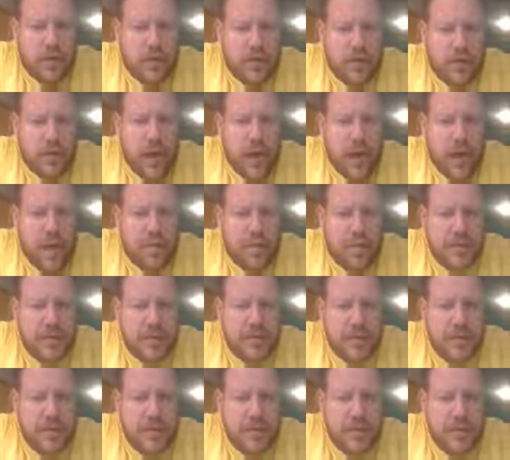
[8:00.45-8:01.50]
So what happens is
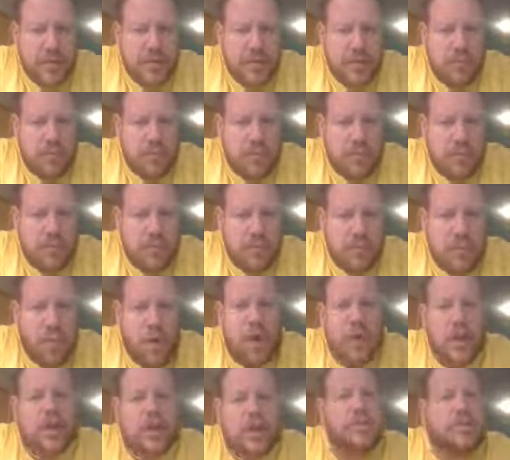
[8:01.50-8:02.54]

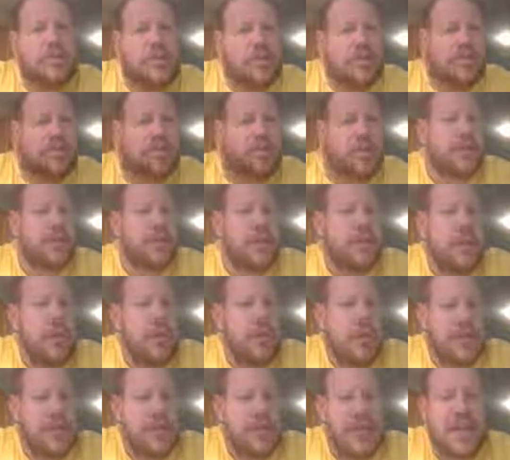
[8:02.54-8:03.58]
Washington builds a place called
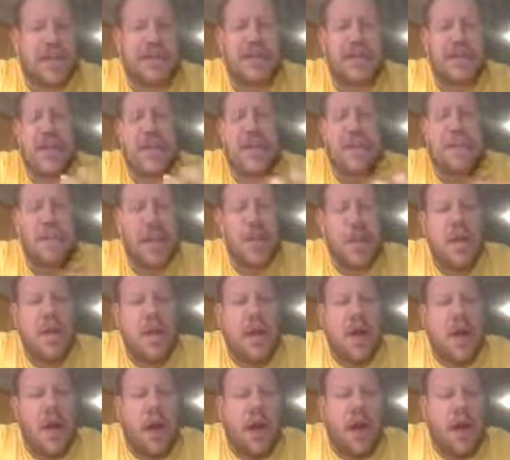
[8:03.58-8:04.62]
Fort Necessity.
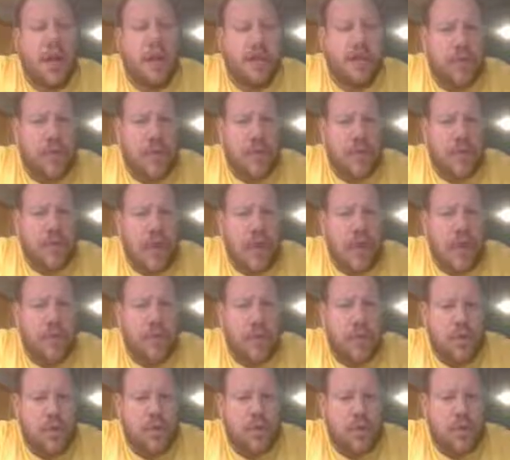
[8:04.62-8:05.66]
French have
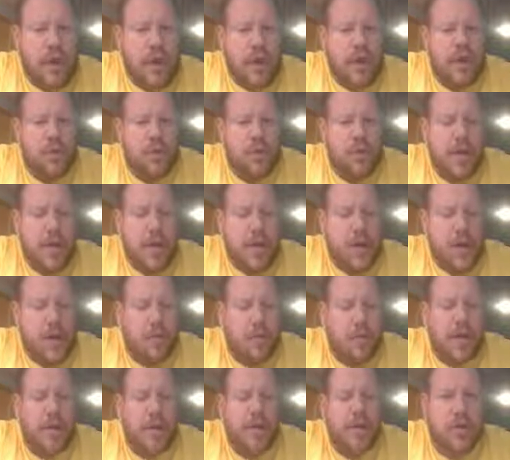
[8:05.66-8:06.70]
Fort Duquesne up here, and
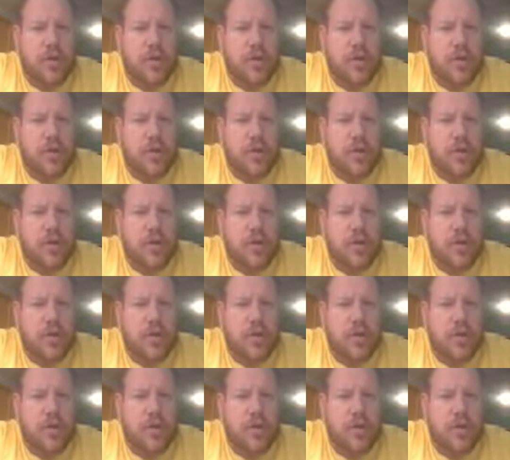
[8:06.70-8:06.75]
what